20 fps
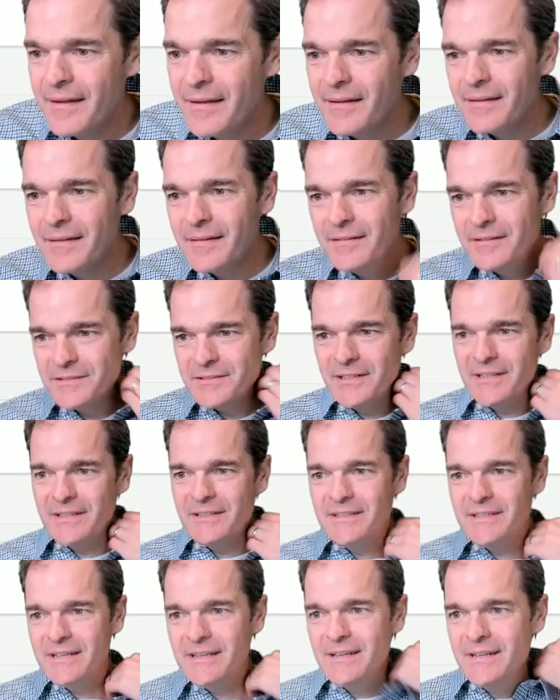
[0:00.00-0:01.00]
Looks like it
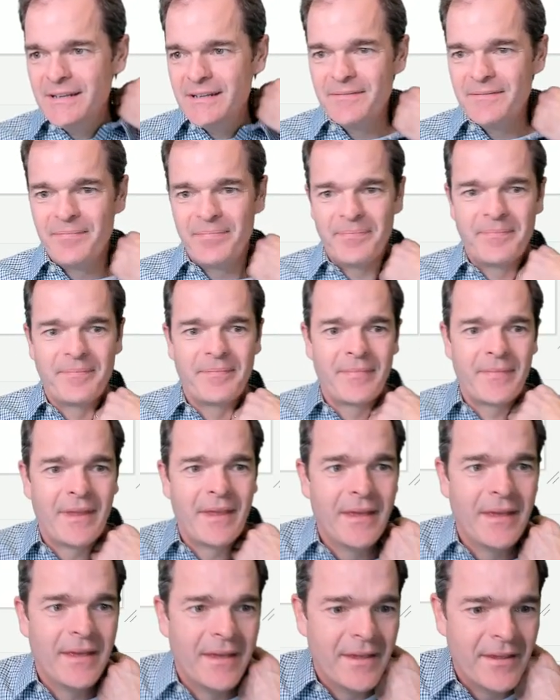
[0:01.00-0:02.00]
did.
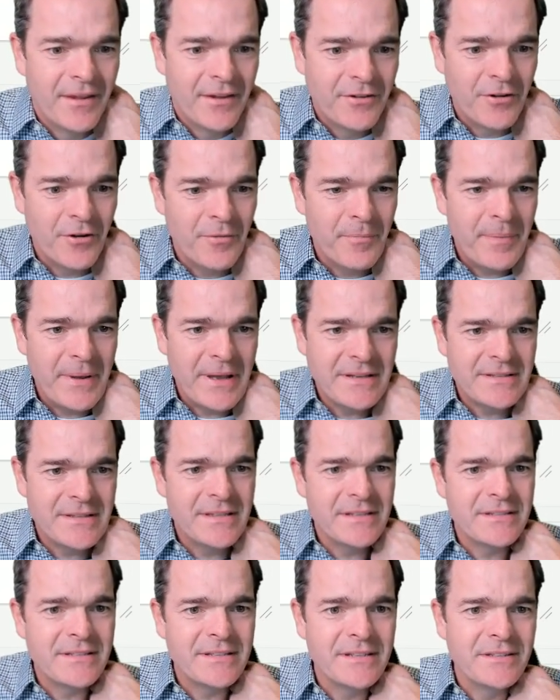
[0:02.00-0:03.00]
So paste
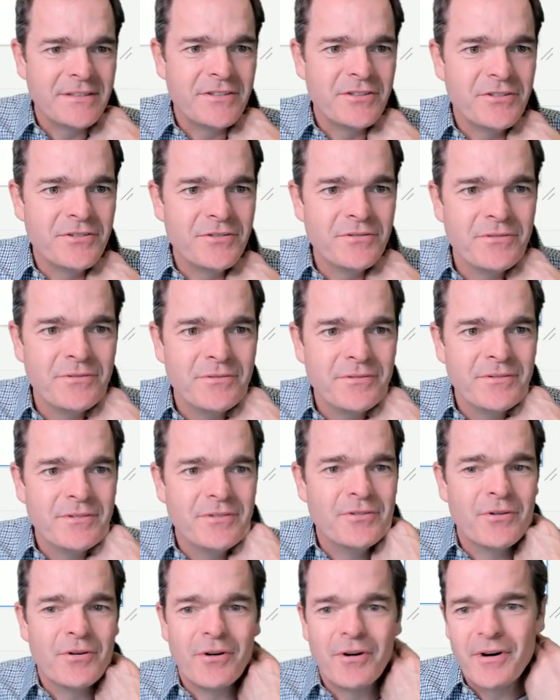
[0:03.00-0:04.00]
this into
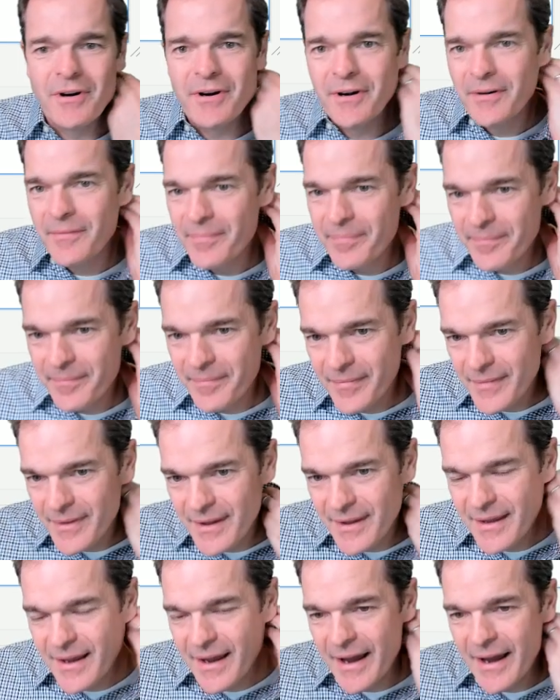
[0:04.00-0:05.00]
your
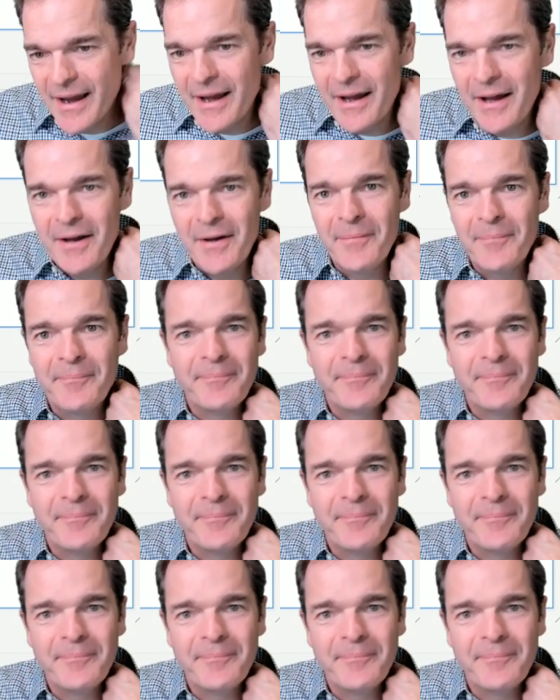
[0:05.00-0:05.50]
get